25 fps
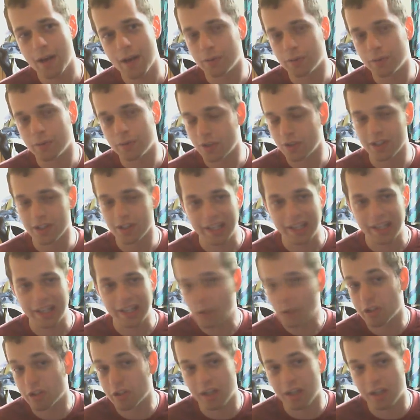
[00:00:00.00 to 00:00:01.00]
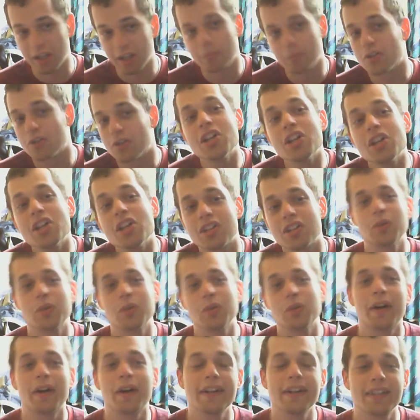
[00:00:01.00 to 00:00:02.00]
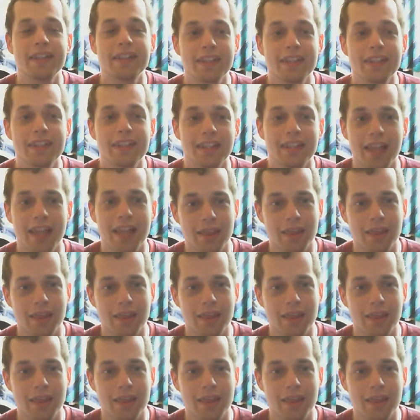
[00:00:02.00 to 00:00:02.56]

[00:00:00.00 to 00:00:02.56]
but she's like the receptionist to ISIS.